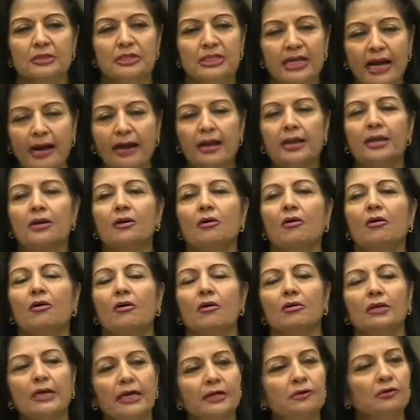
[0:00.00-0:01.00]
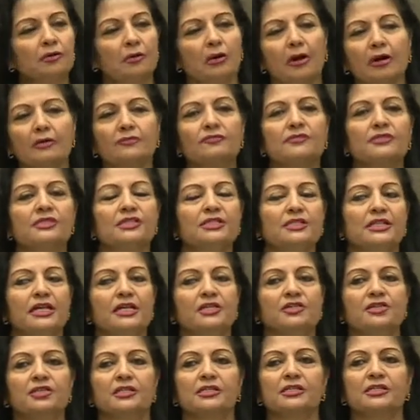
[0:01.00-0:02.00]
dialogue and
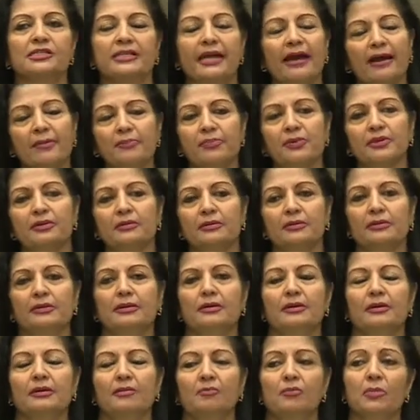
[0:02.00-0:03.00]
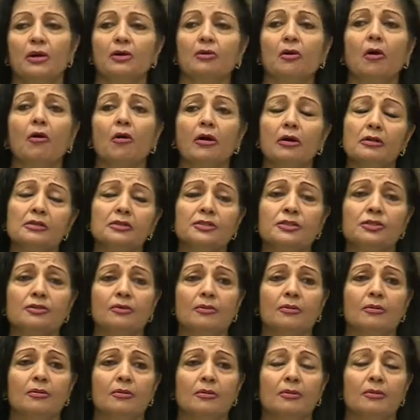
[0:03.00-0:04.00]
conversations happen. But
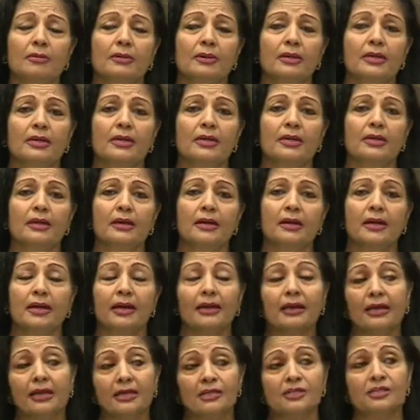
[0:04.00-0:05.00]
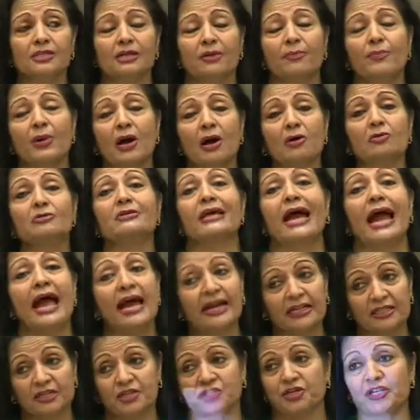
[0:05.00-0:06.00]
also, it's about
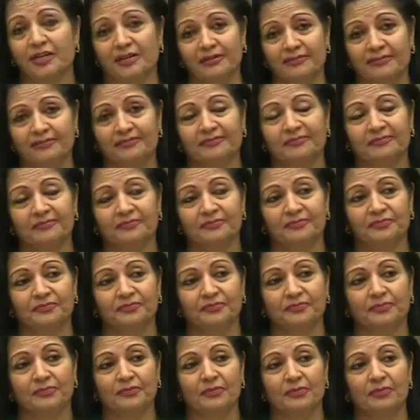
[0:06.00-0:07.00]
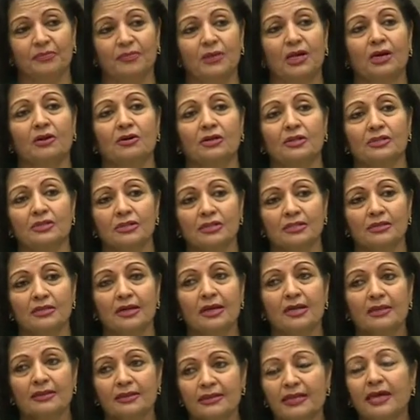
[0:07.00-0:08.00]
action, because
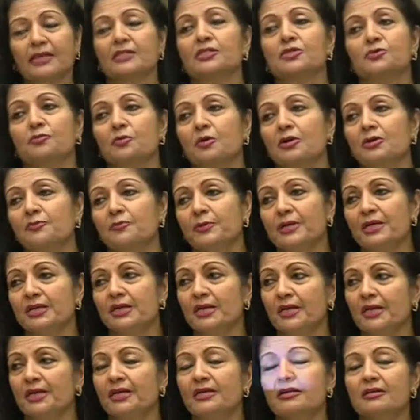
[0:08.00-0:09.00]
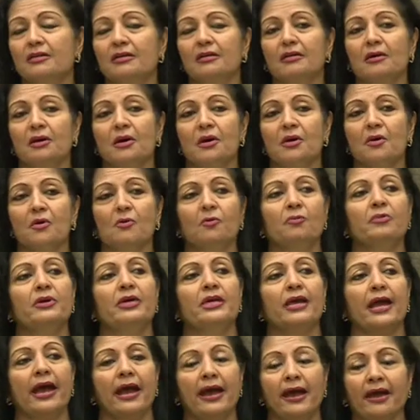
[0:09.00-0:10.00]
that's what we need.
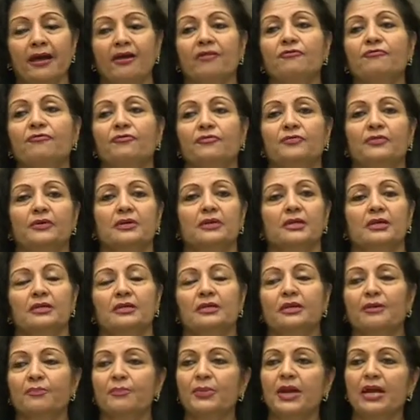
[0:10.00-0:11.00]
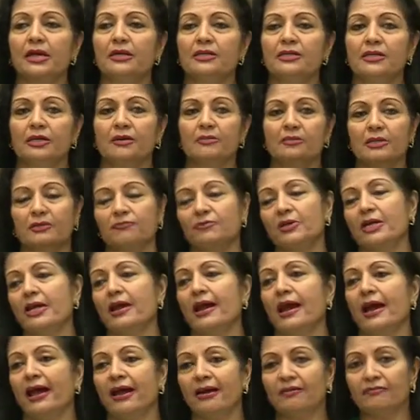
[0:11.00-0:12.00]
We have the Beijing, we
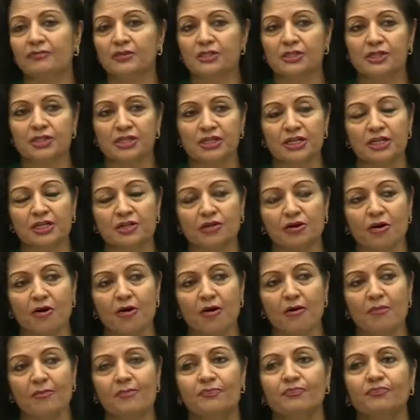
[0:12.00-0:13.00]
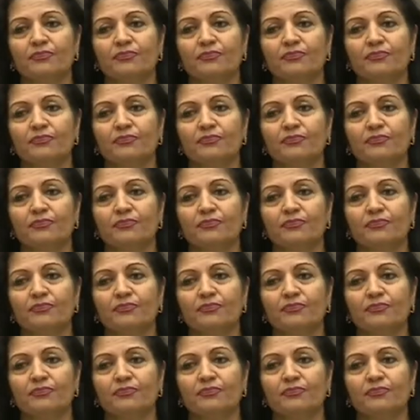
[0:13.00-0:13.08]
have the CEDAW,